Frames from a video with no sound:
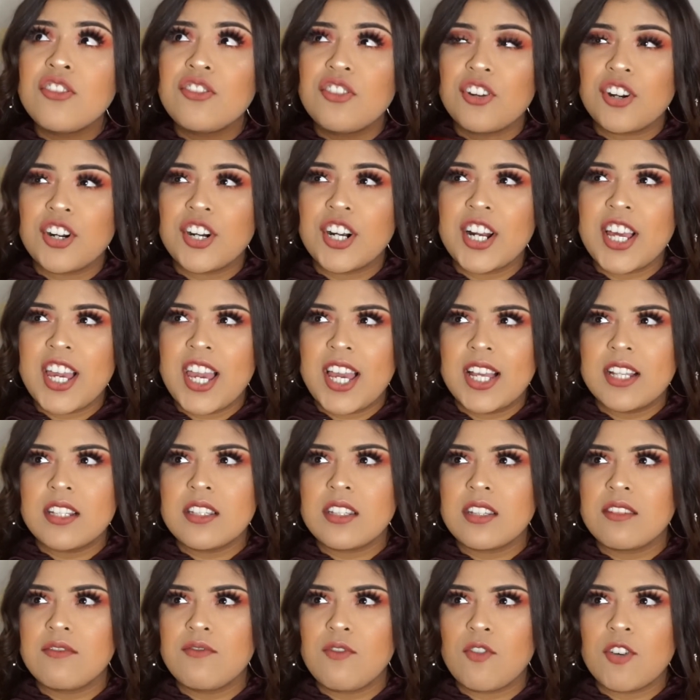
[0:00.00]

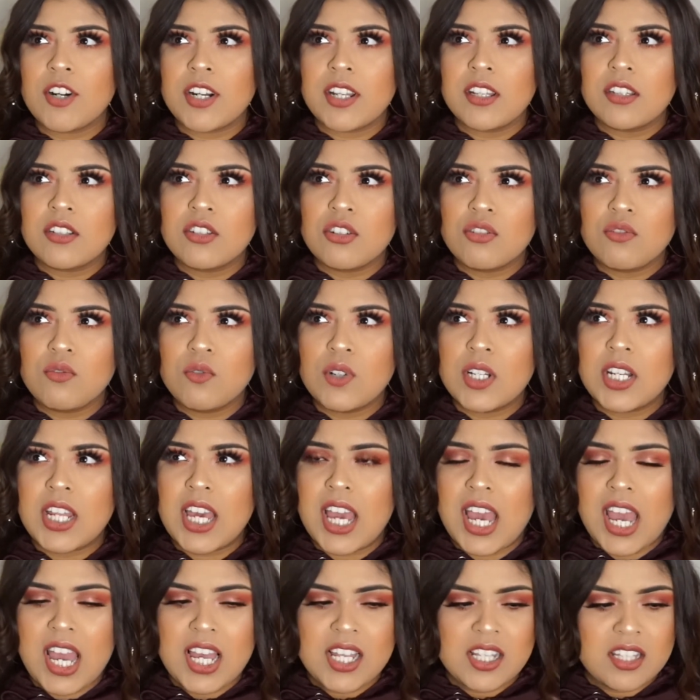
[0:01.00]
NC42,
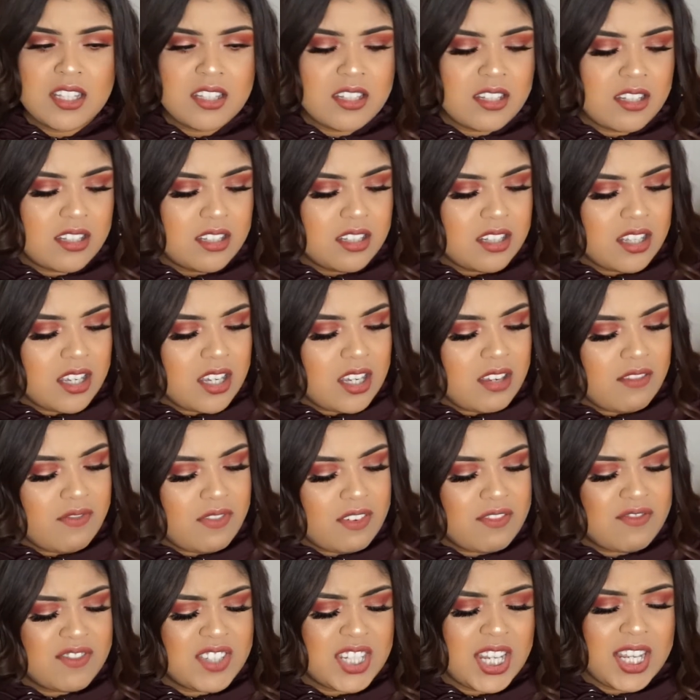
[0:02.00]
and
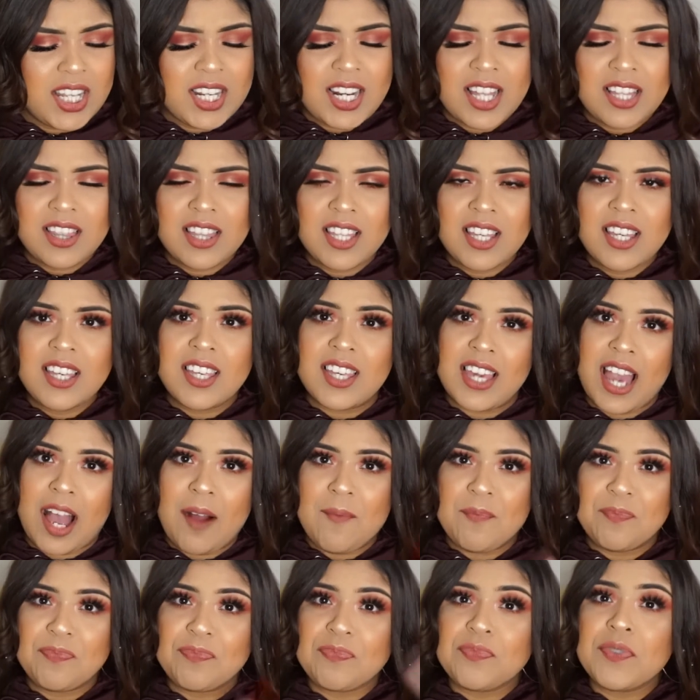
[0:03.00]
NC15, I think. Yeah.
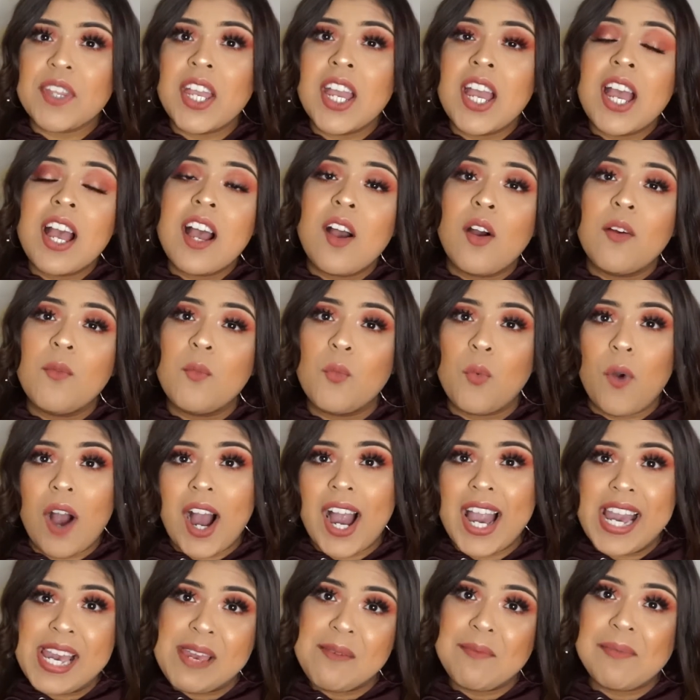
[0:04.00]

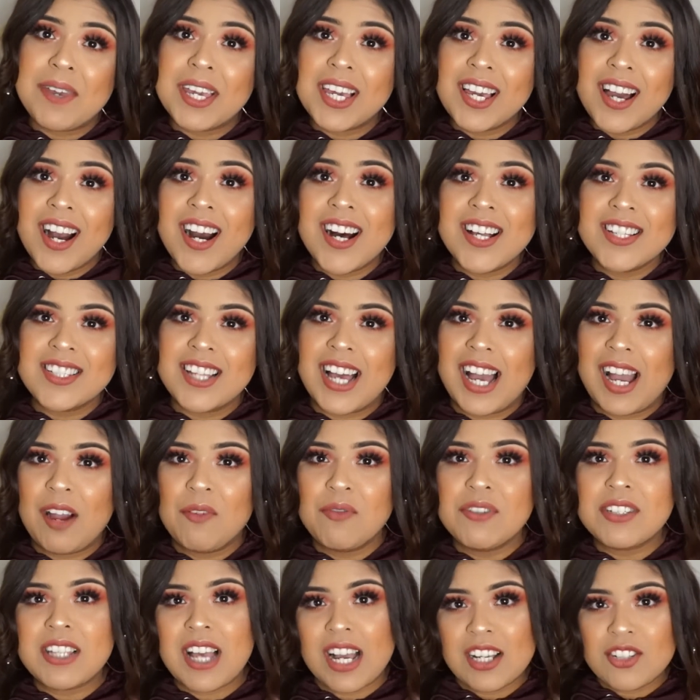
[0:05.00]
Why? Because I
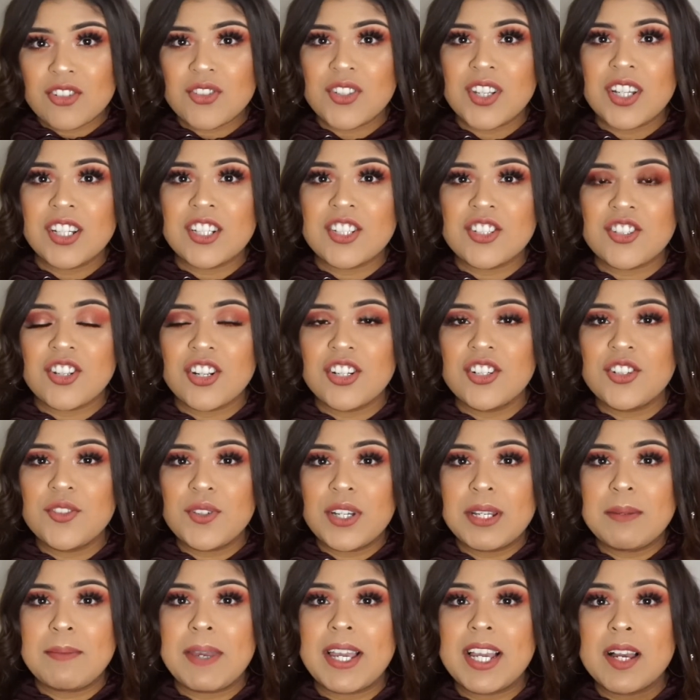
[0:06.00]
was actually going to start
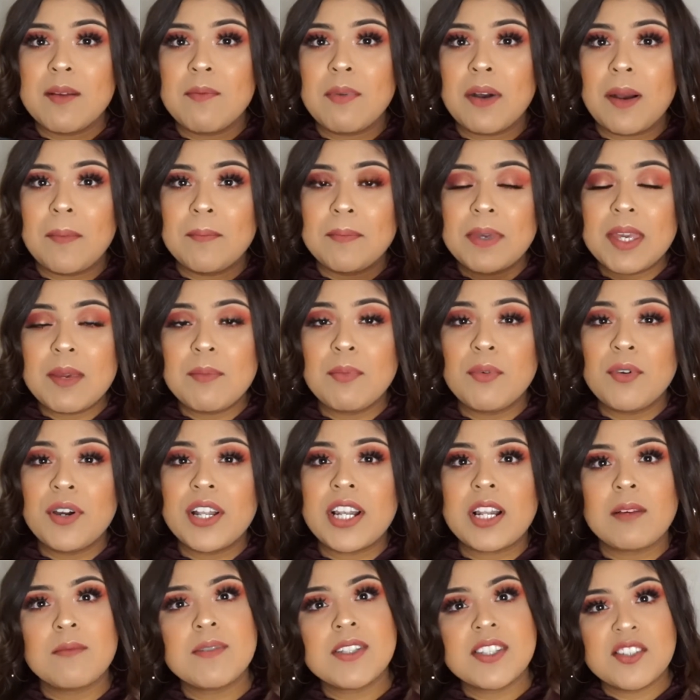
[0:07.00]
doing makeup on people,
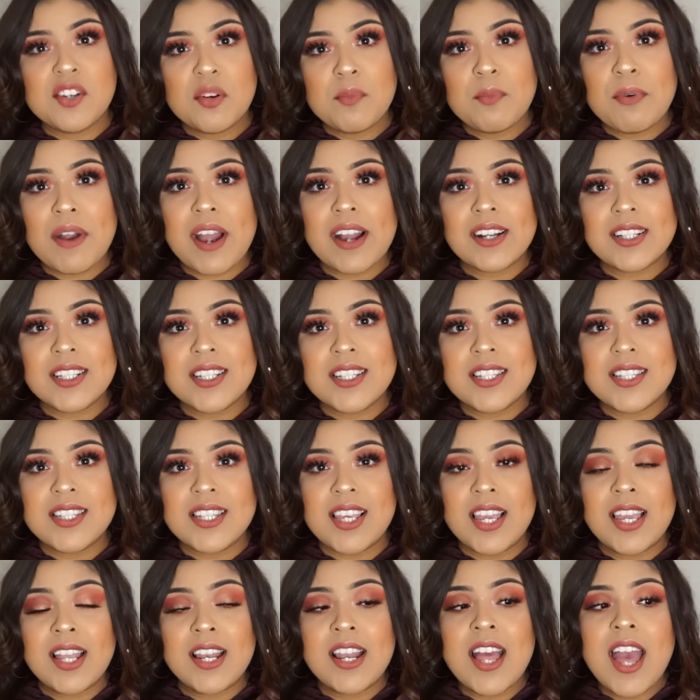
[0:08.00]
and I'm still
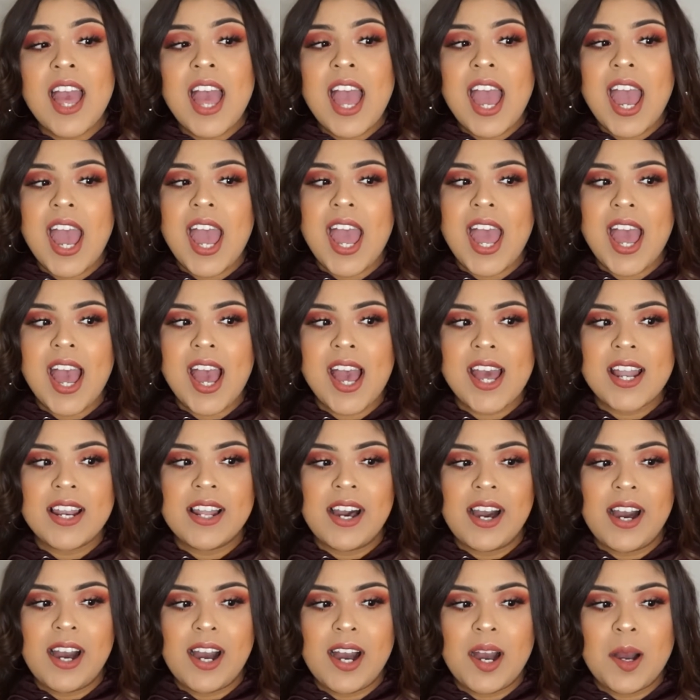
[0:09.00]
practicing, and
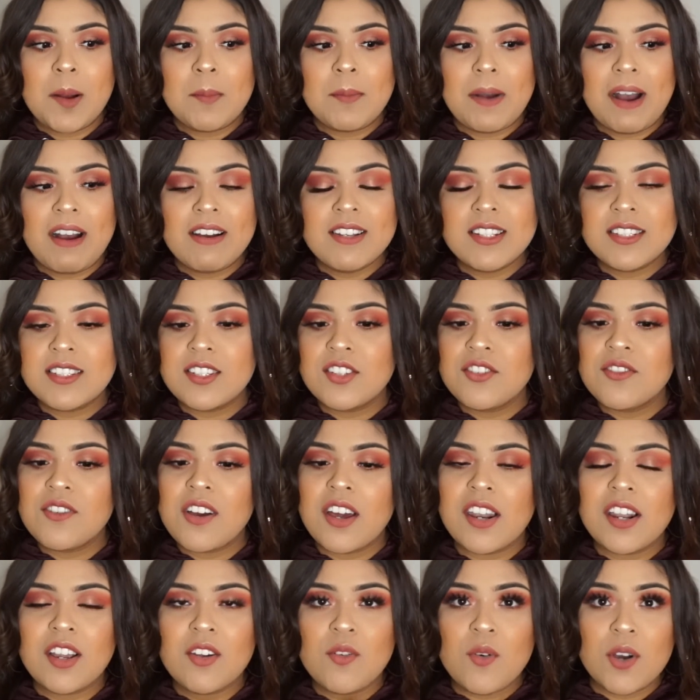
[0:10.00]
I still
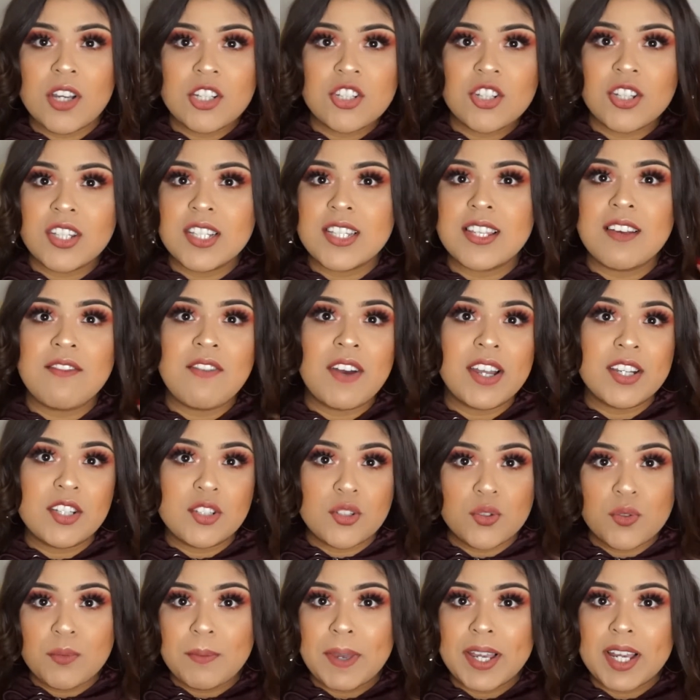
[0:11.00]
getting questions if I
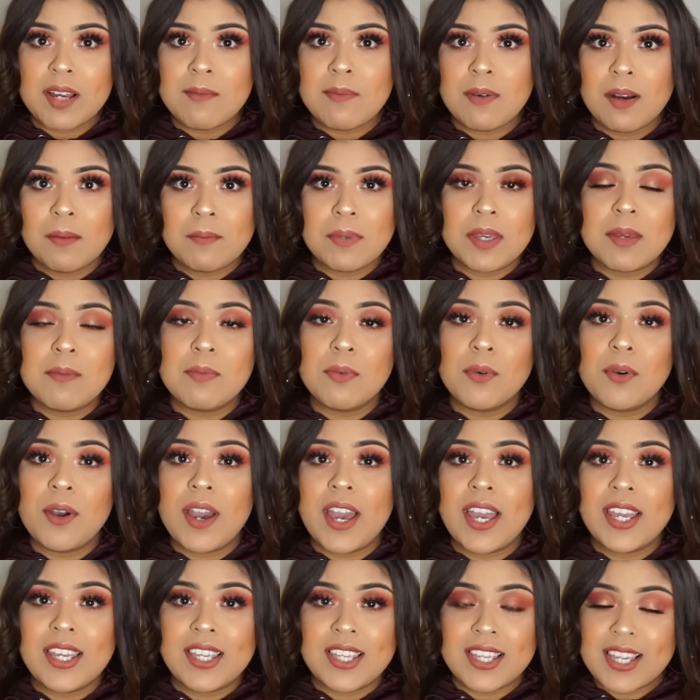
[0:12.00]
do makeup on people,
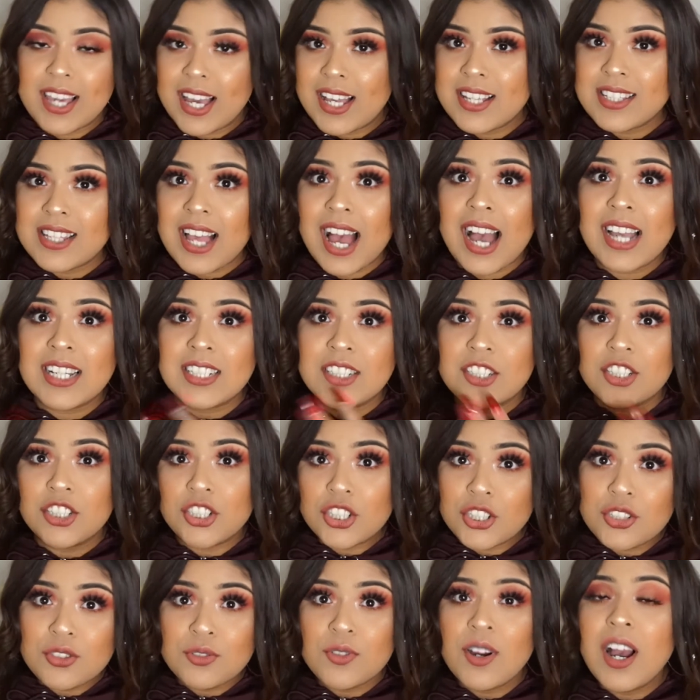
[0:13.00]
and yes, I
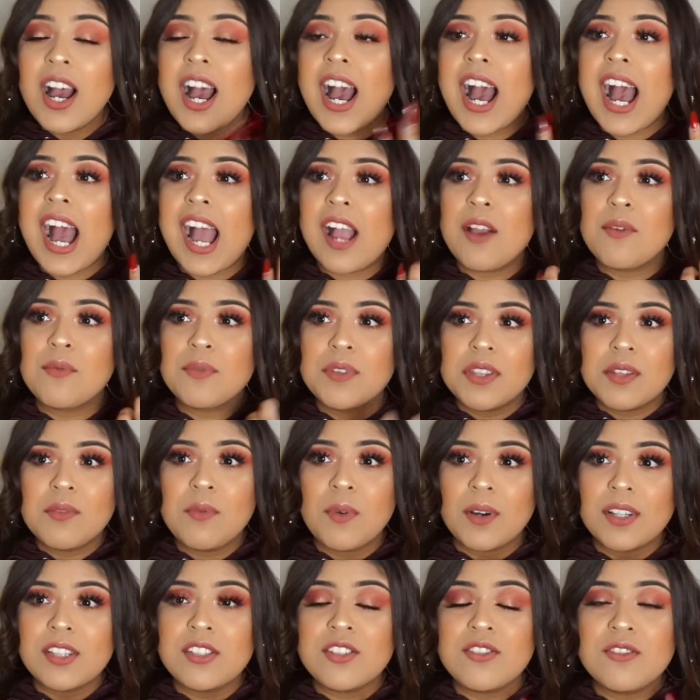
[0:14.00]
do. I really
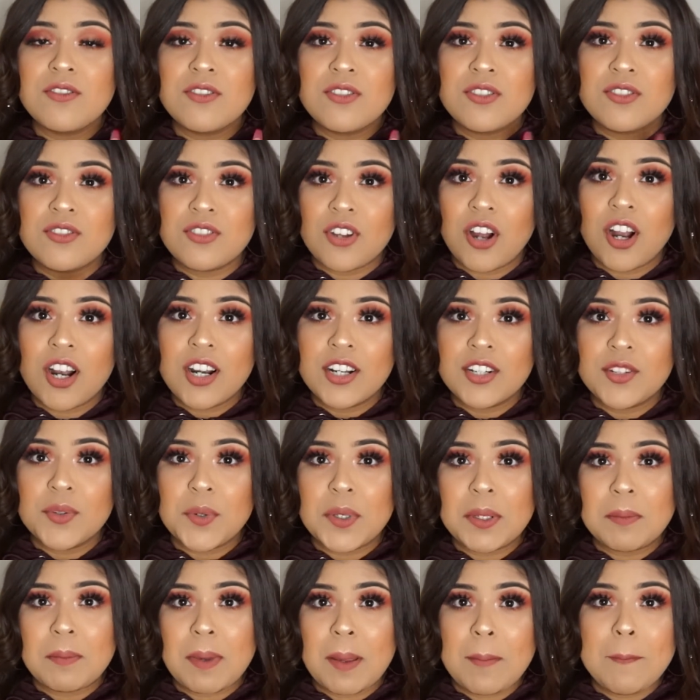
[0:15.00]
want to start
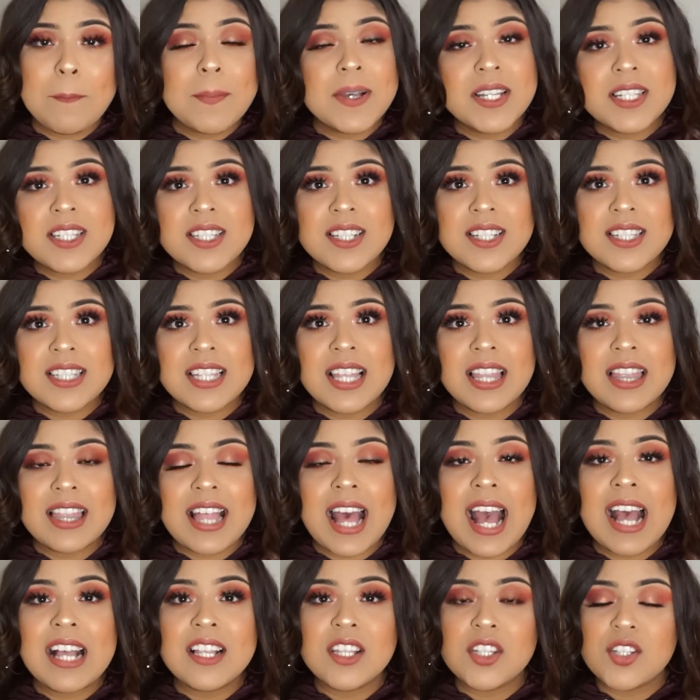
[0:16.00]
doing my business in
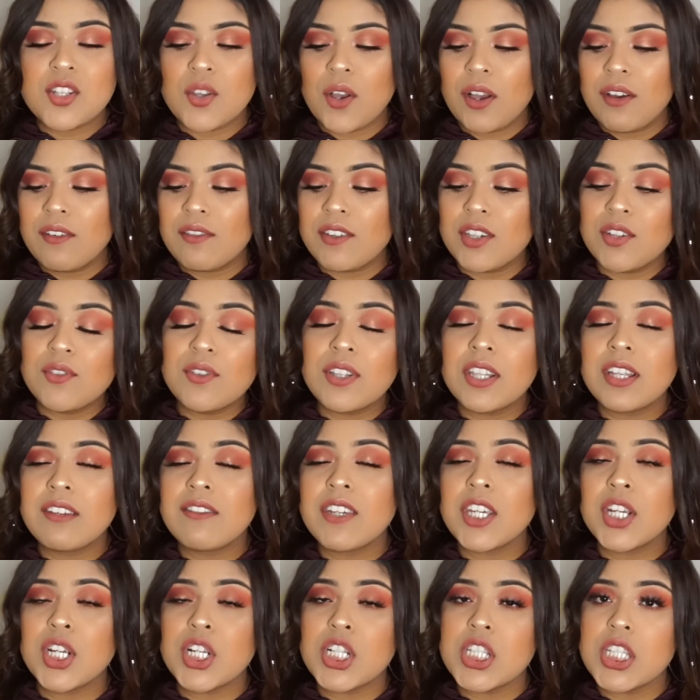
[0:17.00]
that, so if you live
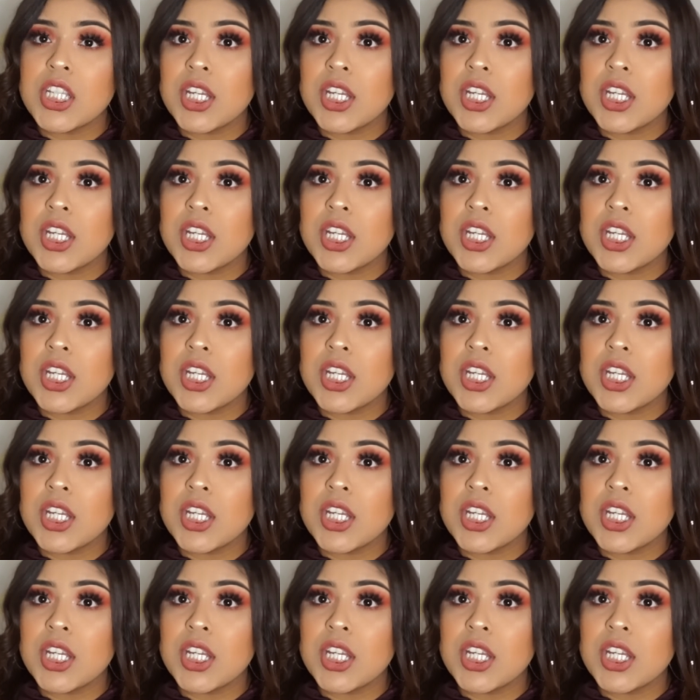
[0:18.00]
here in